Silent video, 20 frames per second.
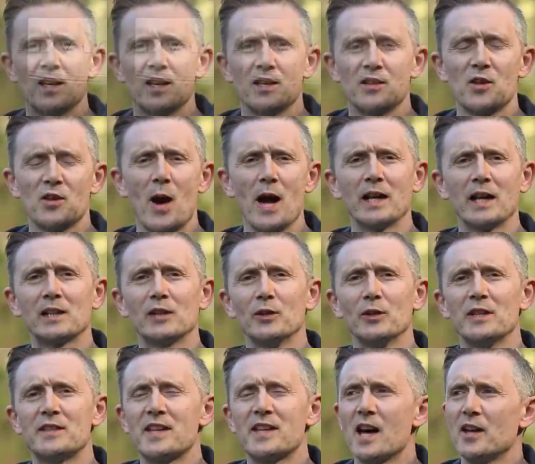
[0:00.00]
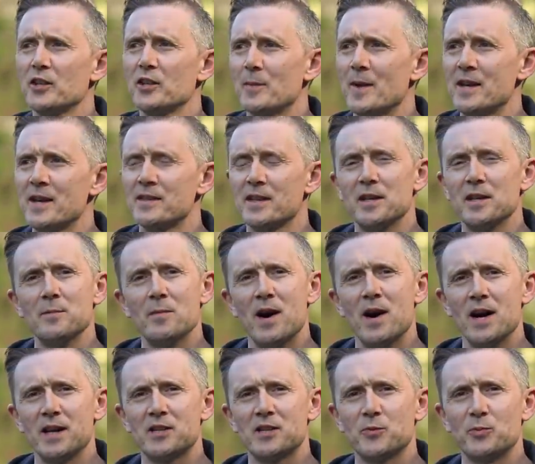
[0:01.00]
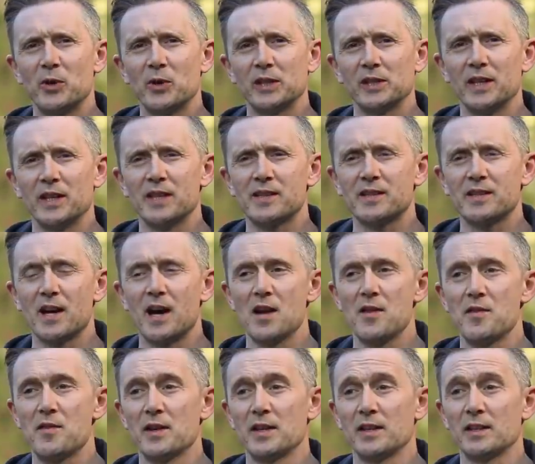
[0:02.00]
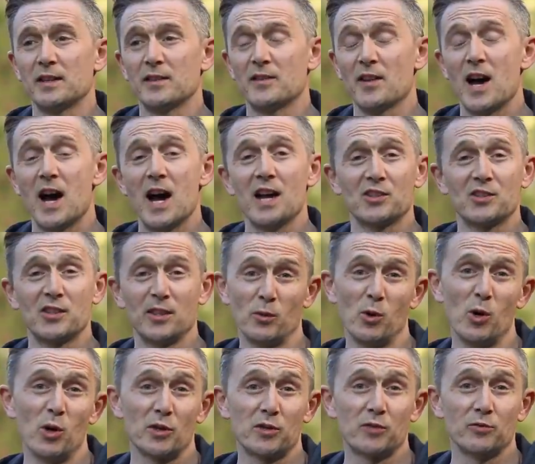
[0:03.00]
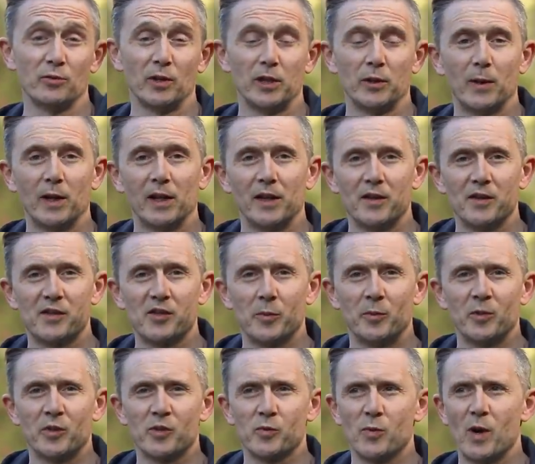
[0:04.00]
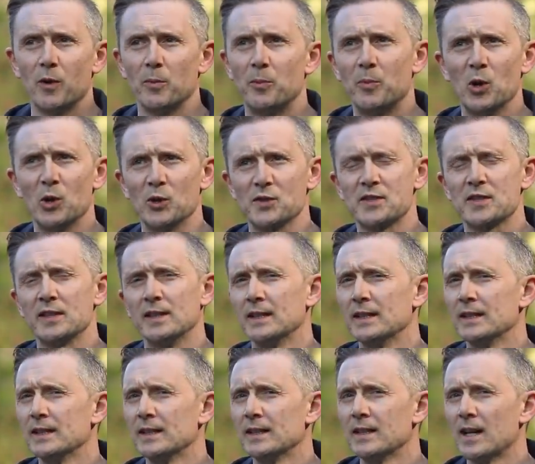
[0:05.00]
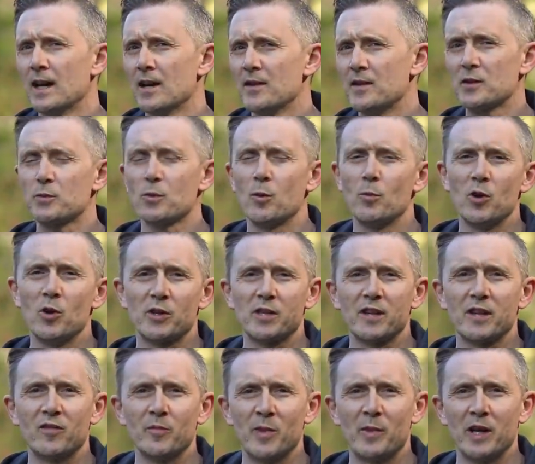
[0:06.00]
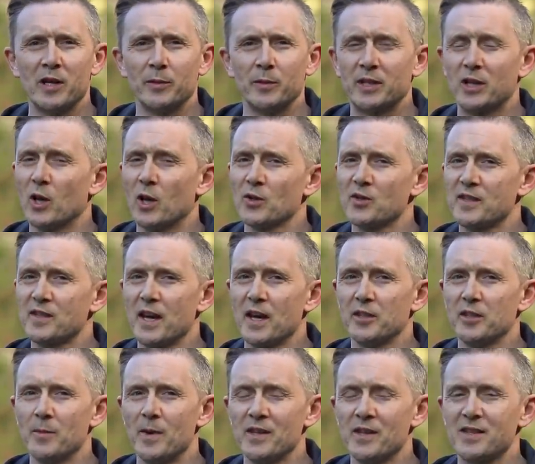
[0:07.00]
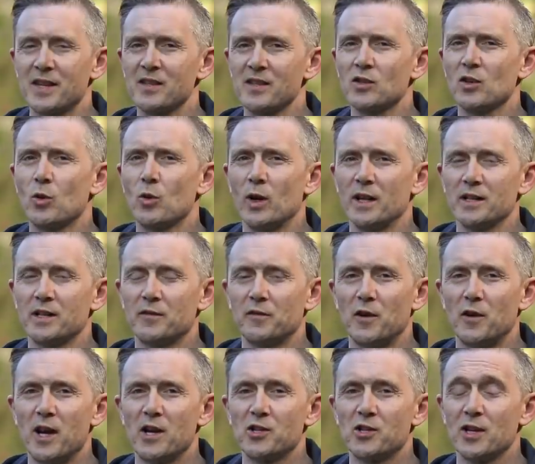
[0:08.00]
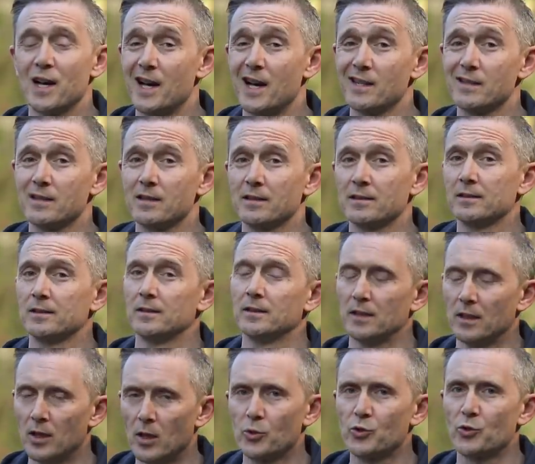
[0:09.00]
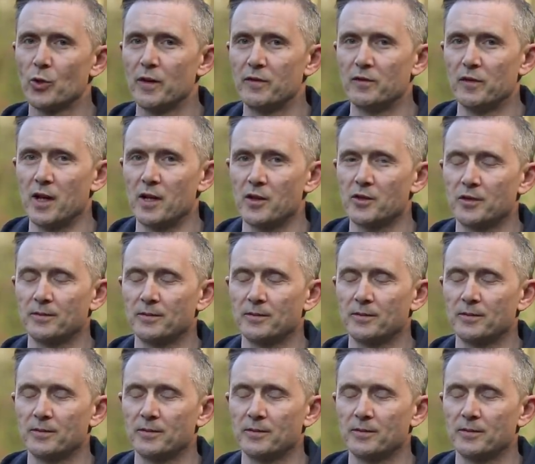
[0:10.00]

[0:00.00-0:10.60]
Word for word: So I included Terre d'Hermes in my spring list. I think that actually works really well in the summer as well, but this one works even better because Terre d'Hermes isn't quite as fresh as ultra fresh.